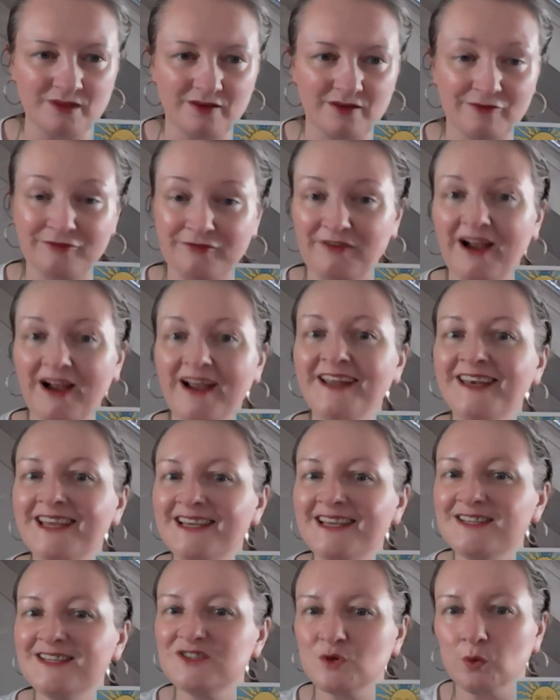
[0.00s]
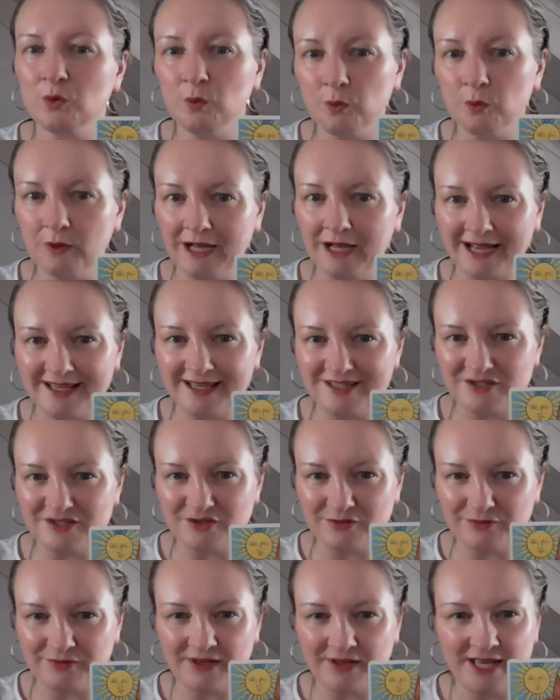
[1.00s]
finance all kinds
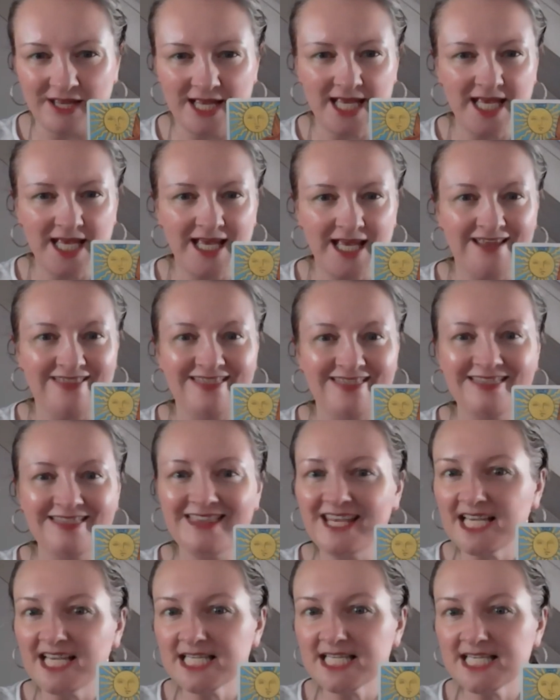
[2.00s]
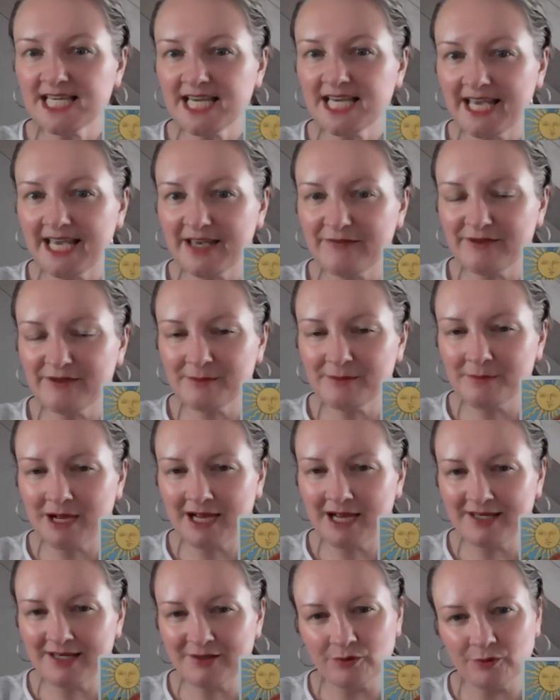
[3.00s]
of things they have in
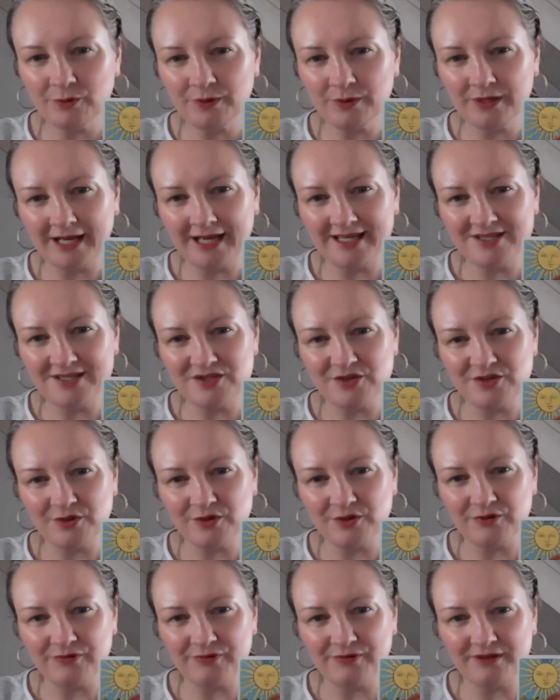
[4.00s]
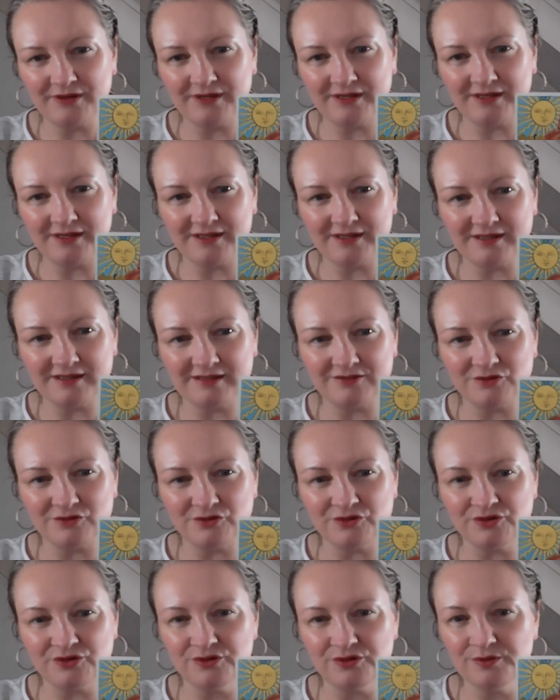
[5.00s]
mind, all kinds of
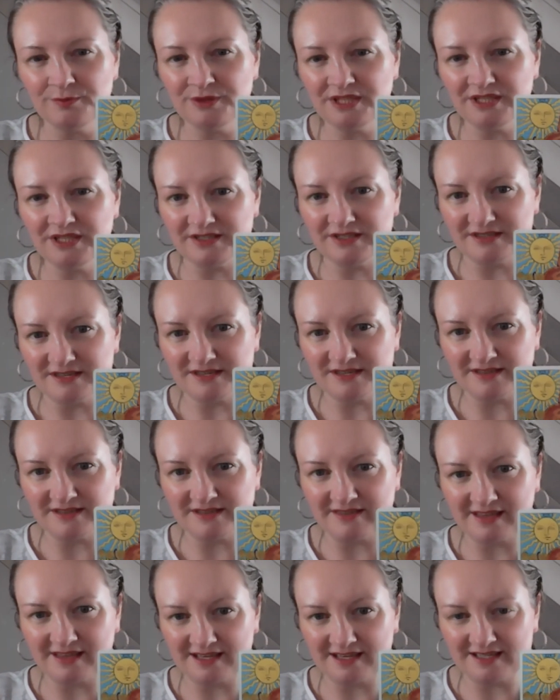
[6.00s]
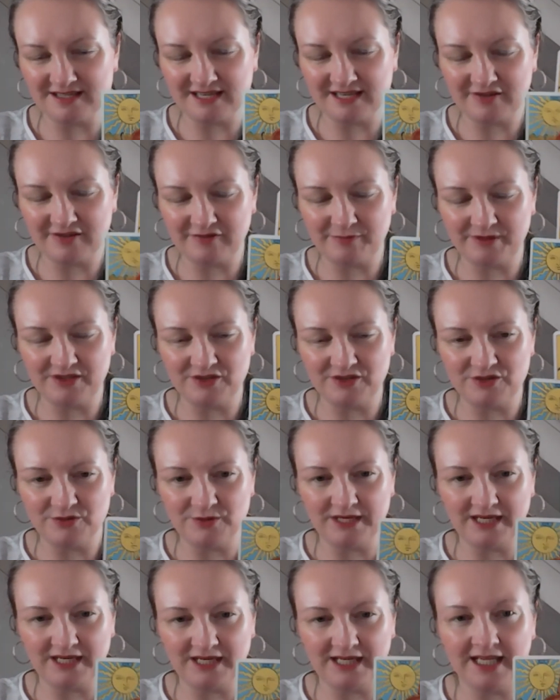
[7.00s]
dubious things they've been
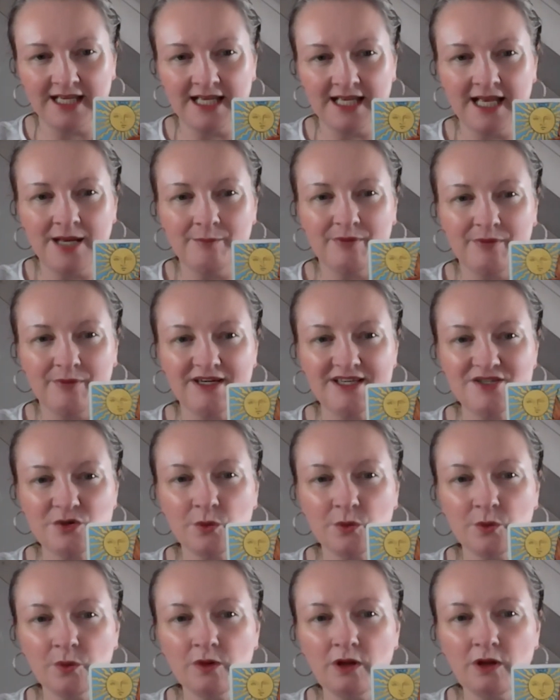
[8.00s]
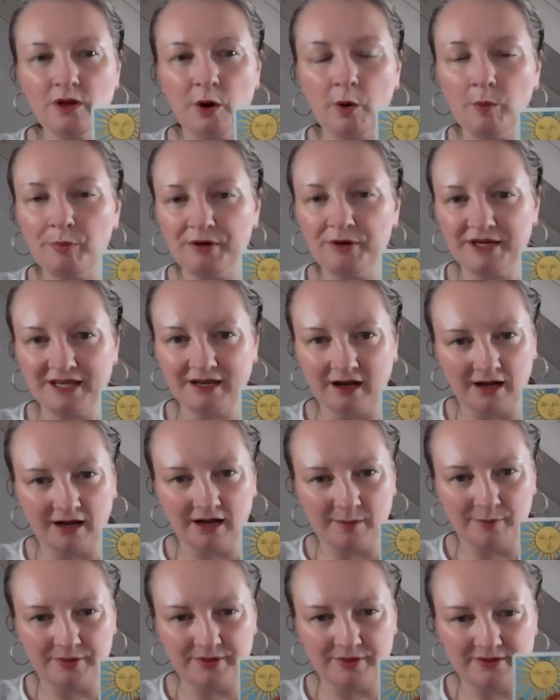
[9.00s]
doing. But it's all opening
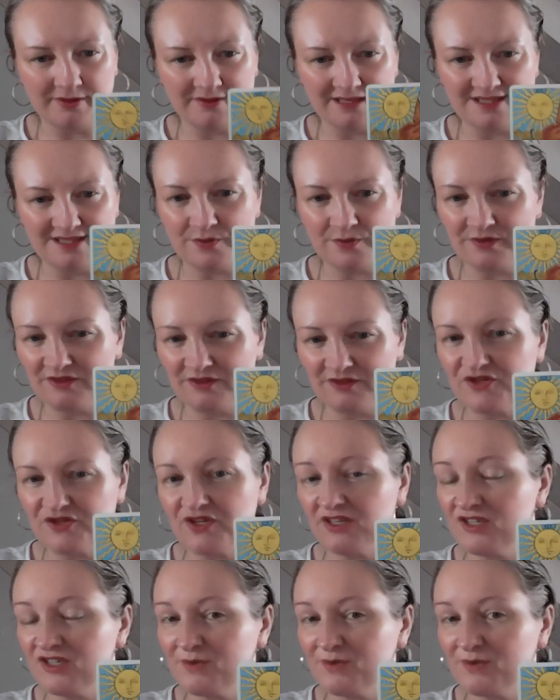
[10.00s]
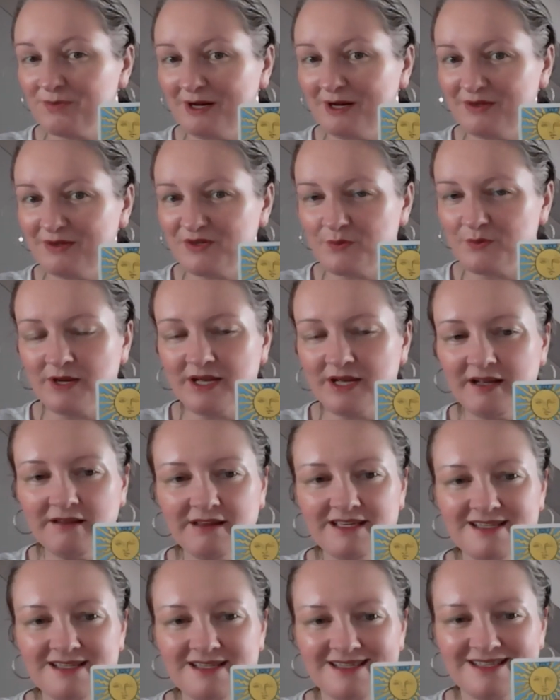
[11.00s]
up. That's what the Sun is about as
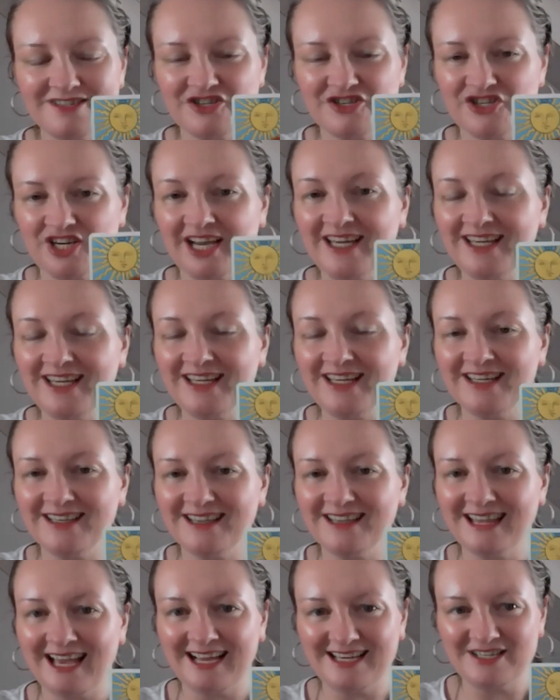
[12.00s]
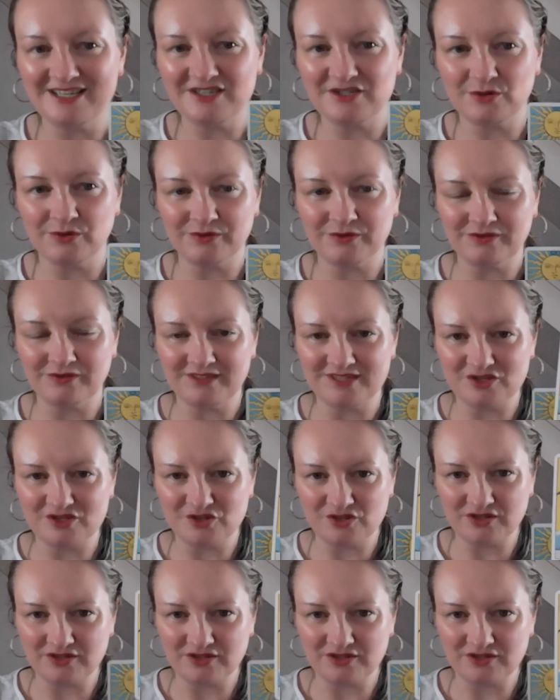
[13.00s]
well. It's shining a light on this,